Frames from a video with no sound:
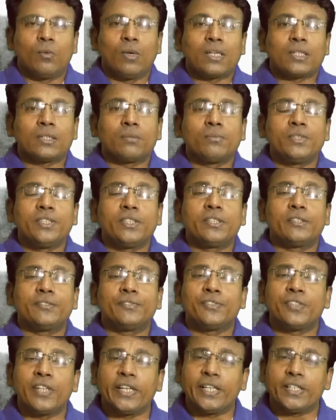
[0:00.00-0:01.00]
Welcome, dear
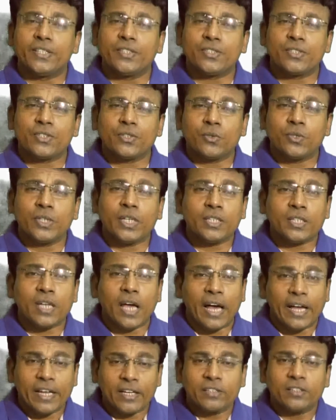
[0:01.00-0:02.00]
friends, to yet
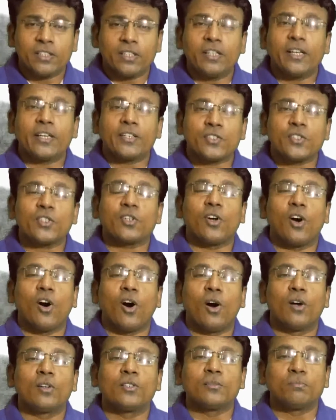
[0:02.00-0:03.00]
another lecture
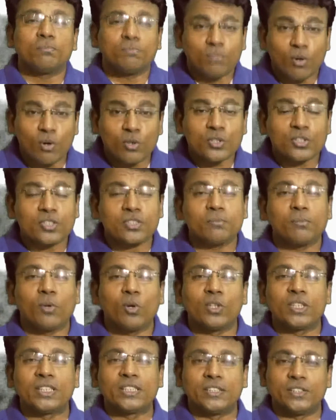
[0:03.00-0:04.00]
on
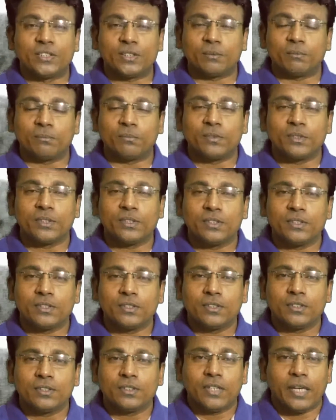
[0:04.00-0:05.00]
postmodernism.
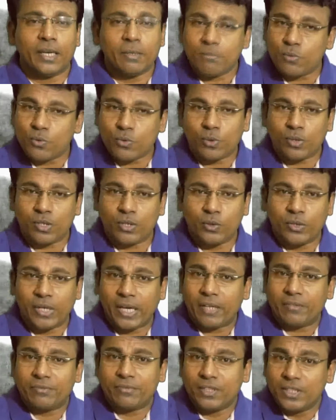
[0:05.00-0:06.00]
I'm sure you
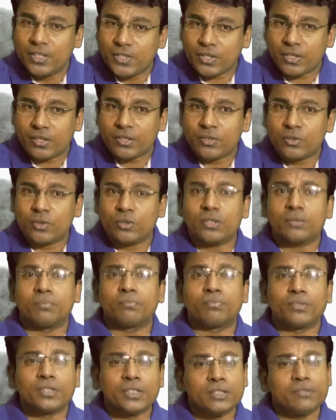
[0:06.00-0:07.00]
have listened to the
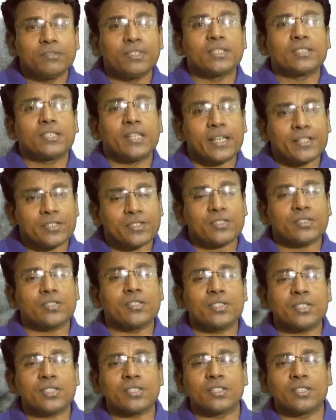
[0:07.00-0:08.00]
previous
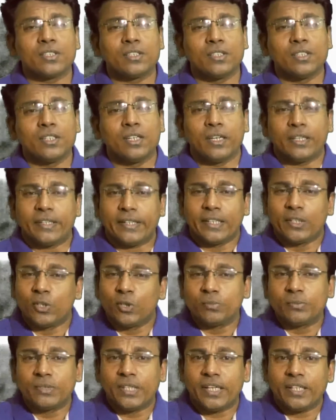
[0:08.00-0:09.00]
lectures, and I
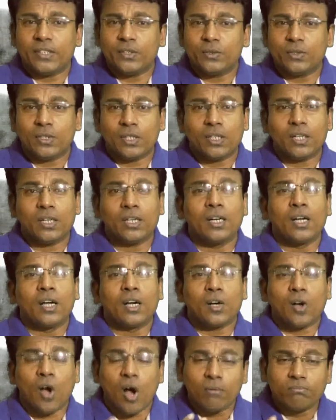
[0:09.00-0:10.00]
hope that you are
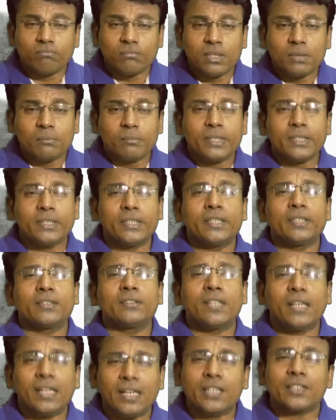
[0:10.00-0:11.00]
complementing
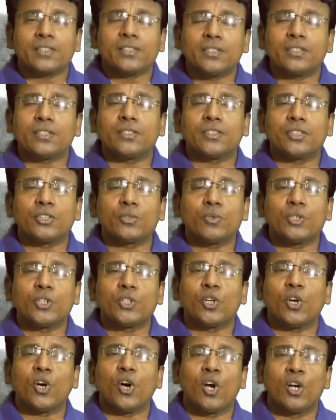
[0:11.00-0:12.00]
the lectures with
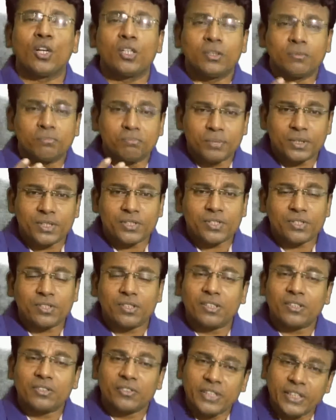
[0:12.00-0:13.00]
your
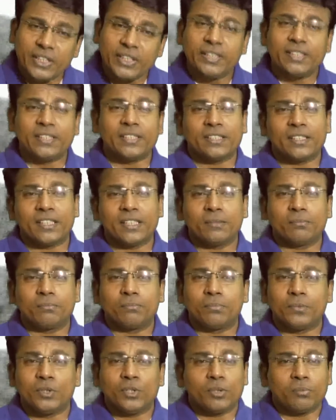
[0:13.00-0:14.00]
personal reading and
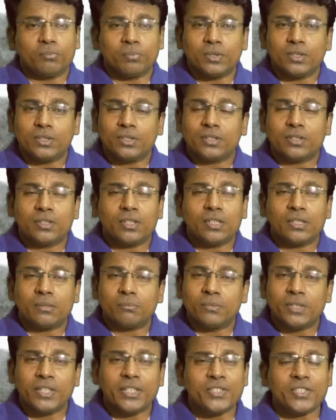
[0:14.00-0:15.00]
your personal
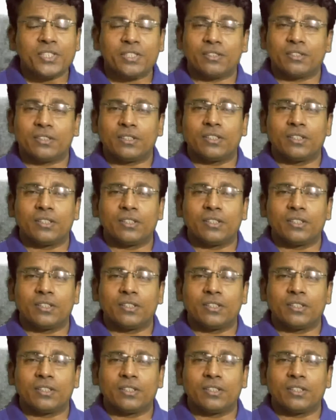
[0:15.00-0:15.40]
updation.